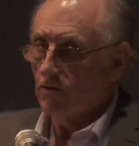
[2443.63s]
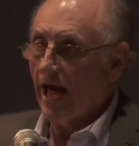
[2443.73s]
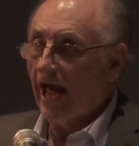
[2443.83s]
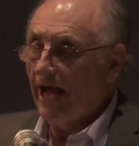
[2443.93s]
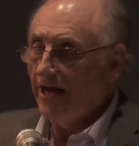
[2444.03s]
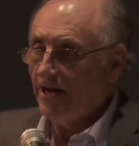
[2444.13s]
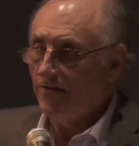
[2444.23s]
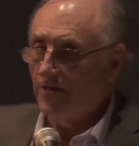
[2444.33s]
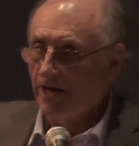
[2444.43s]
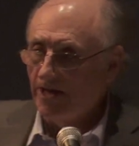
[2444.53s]
aide
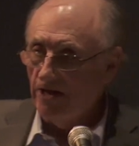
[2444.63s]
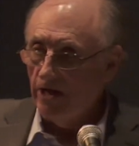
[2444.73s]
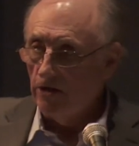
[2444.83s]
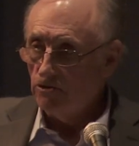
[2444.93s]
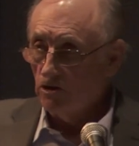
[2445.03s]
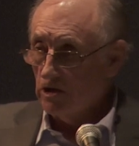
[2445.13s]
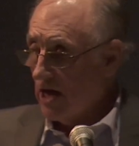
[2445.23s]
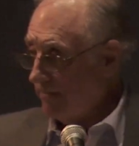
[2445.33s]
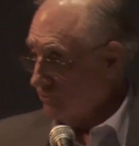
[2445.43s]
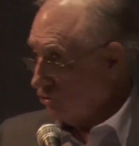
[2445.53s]
in the leaders of the
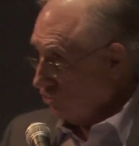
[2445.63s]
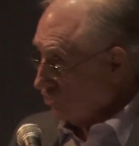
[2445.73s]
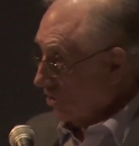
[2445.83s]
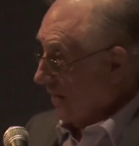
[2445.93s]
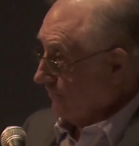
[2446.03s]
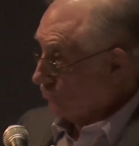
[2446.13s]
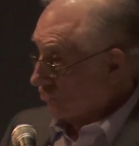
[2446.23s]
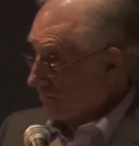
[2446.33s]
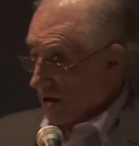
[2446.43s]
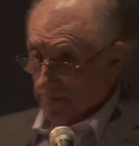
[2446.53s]
opposition's office or the
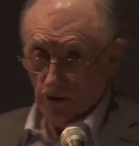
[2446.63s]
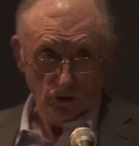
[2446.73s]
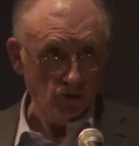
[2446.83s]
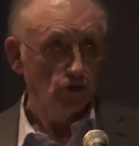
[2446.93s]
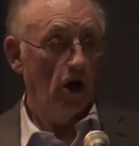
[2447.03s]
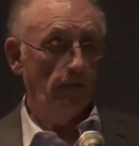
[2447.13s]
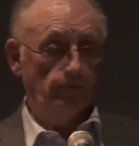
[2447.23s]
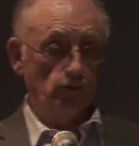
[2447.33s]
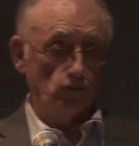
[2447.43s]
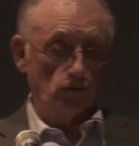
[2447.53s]
Prime Minister's
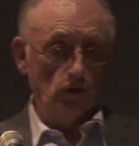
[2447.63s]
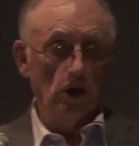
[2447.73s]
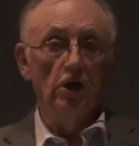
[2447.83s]
office or the